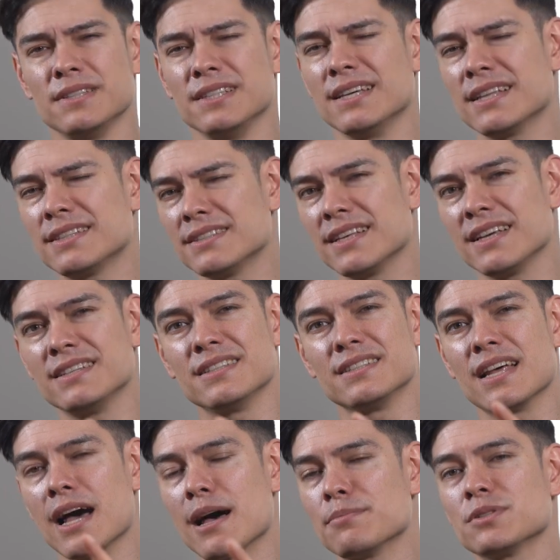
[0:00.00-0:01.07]
yet they
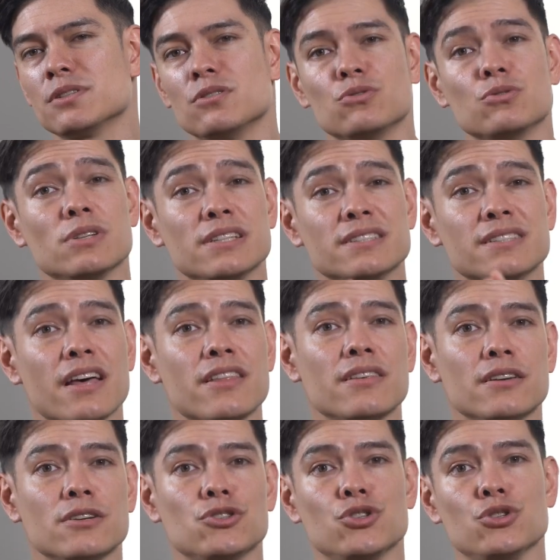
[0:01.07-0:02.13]
did absolutely
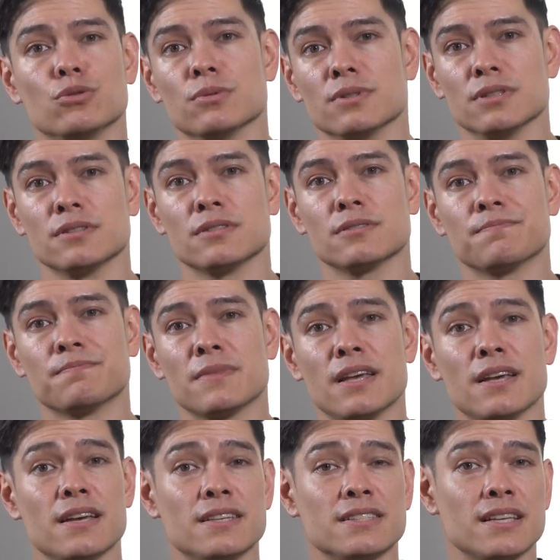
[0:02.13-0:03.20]
nothing in humans.
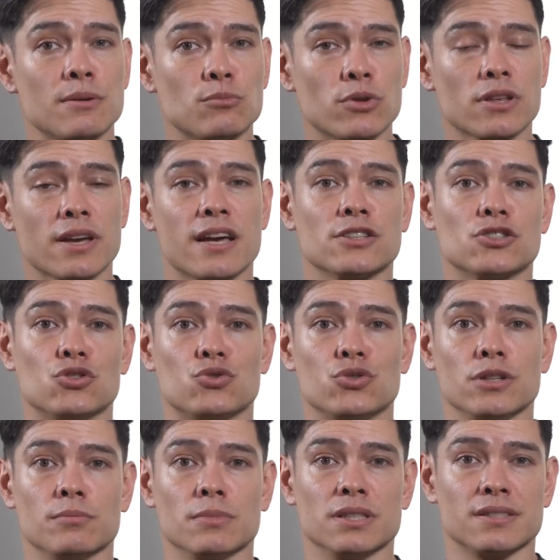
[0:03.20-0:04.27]
Same with cancer
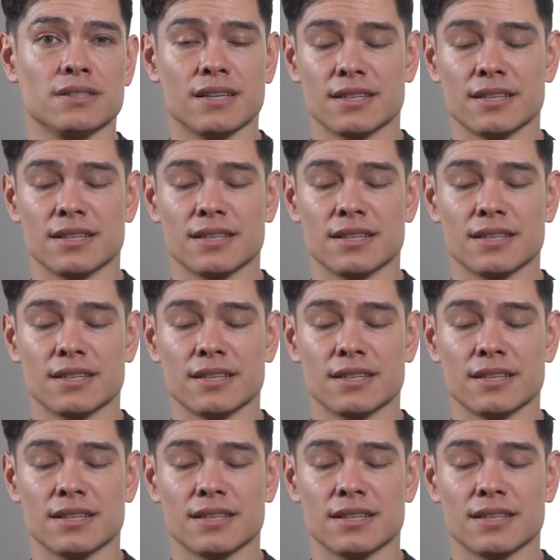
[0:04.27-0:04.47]
treatments,